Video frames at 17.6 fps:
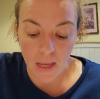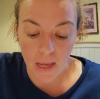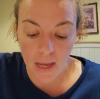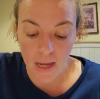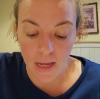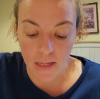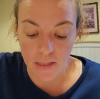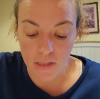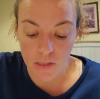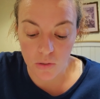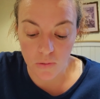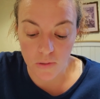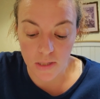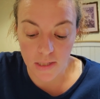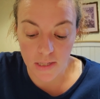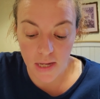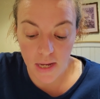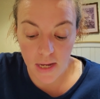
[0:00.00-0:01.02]
And so
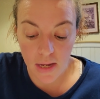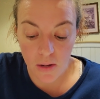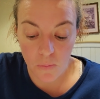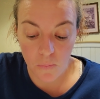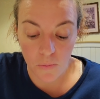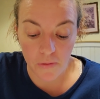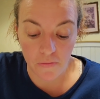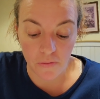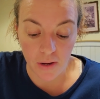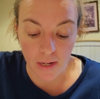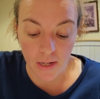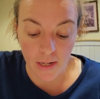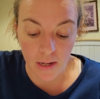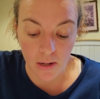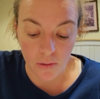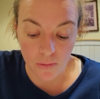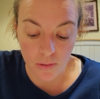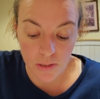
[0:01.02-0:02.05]
today we find
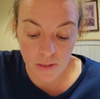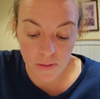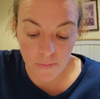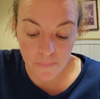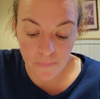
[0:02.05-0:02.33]
out,